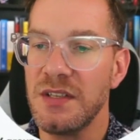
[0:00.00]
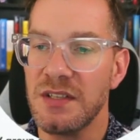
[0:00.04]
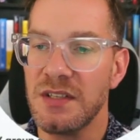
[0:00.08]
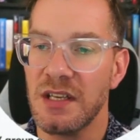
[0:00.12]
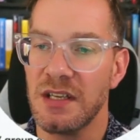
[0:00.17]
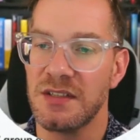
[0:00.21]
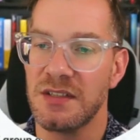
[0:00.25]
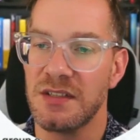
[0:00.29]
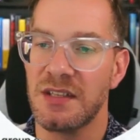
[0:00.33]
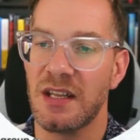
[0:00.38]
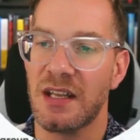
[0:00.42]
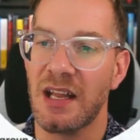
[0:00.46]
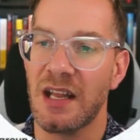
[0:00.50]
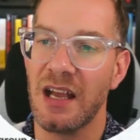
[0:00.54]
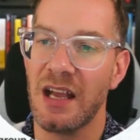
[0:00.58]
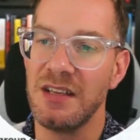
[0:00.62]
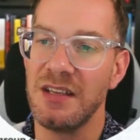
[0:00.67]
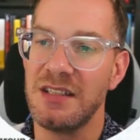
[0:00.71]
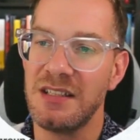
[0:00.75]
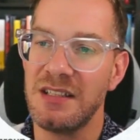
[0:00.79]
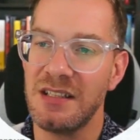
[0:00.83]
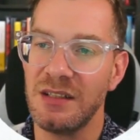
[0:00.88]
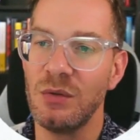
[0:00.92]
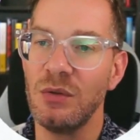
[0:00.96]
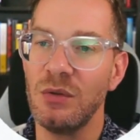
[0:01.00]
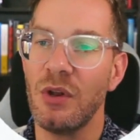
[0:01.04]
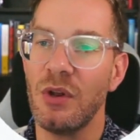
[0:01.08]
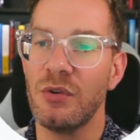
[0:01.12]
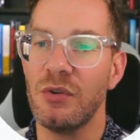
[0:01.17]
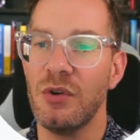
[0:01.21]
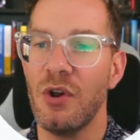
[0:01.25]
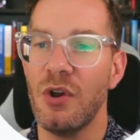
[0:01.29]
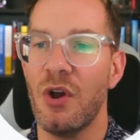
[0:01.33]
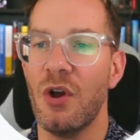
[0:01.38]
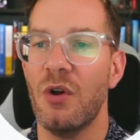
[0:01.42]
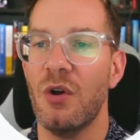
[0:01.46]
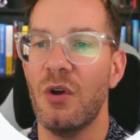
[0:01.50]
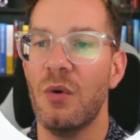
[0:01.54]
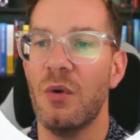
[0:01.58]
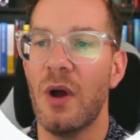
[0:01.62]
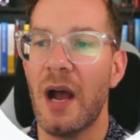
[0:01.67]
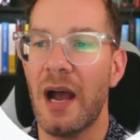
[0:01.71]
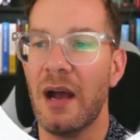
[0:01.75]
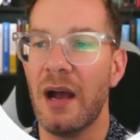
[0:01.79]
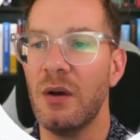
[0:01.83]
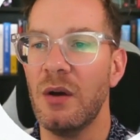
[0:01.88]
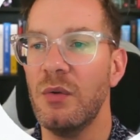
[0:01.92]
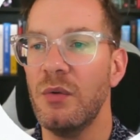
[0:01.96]
is that I still don't know
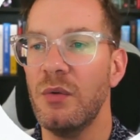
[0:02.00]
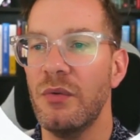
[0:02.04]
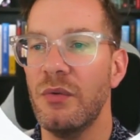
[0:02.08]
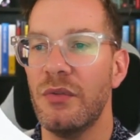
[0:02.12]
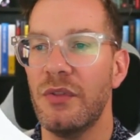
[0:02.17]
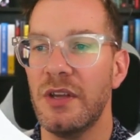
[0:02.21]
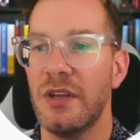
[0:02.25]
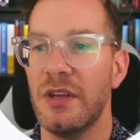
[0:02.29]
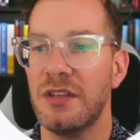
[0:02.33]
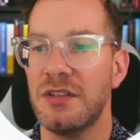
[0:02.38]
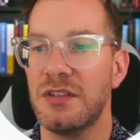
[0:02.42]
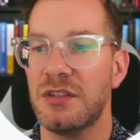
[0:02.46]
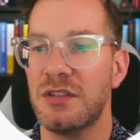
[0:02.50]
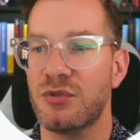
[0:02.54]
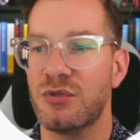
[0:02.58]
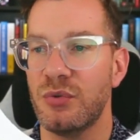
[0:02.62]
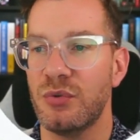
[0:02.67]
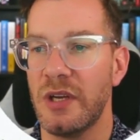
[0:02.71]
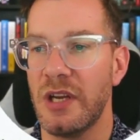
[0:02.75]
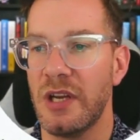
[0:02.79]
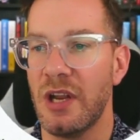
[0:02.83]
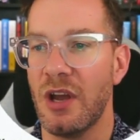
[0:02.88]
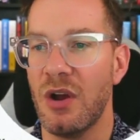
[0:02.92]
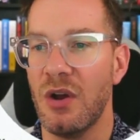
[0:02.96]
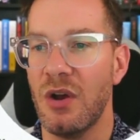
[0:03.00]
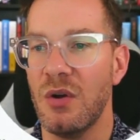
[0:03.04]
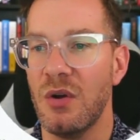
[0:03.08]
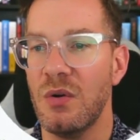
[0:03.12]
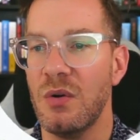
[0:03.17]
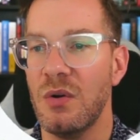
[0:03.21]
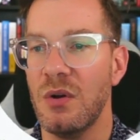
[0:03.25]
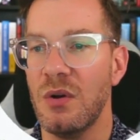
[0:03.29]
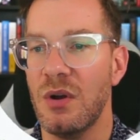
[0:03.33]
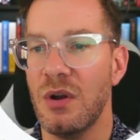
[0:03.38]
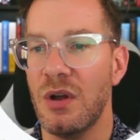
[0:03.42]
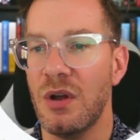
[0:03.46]
how this trio